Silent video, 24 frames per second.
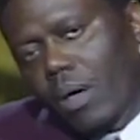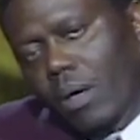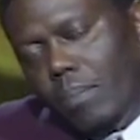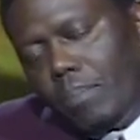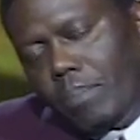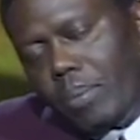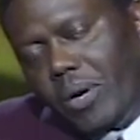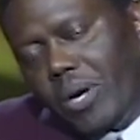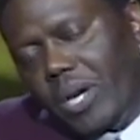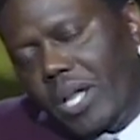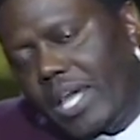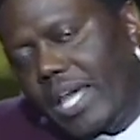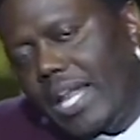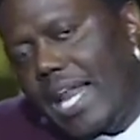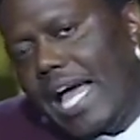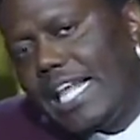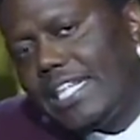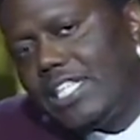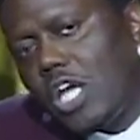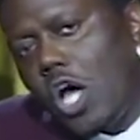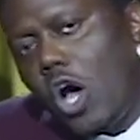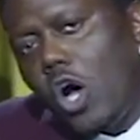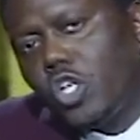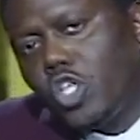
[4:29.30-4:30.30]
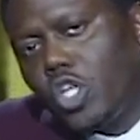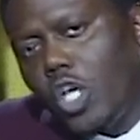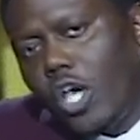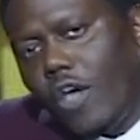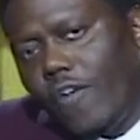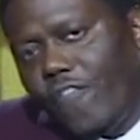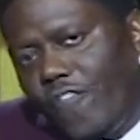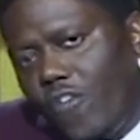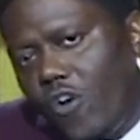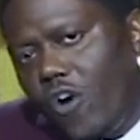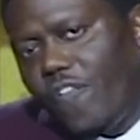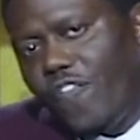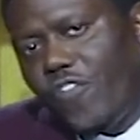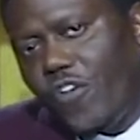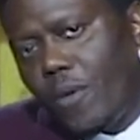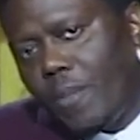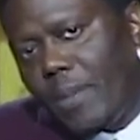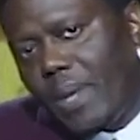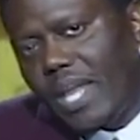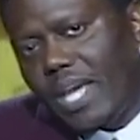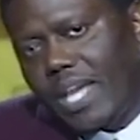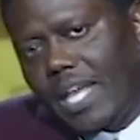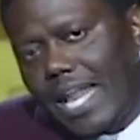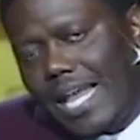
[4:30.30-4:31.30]
Bernie, can I talk to you for a few
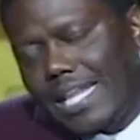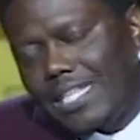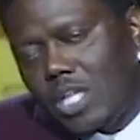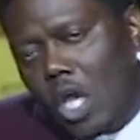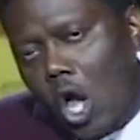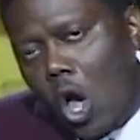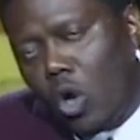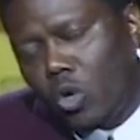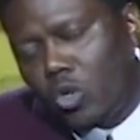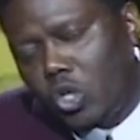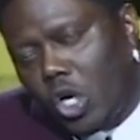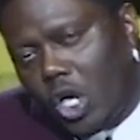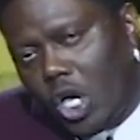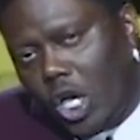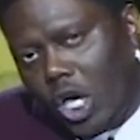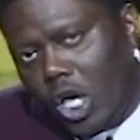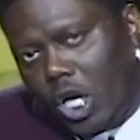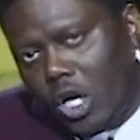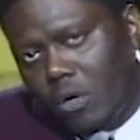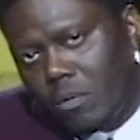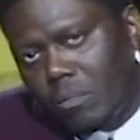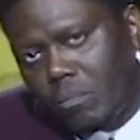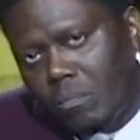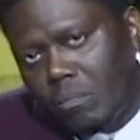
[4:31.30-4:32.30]
minutes? Can I talk to you?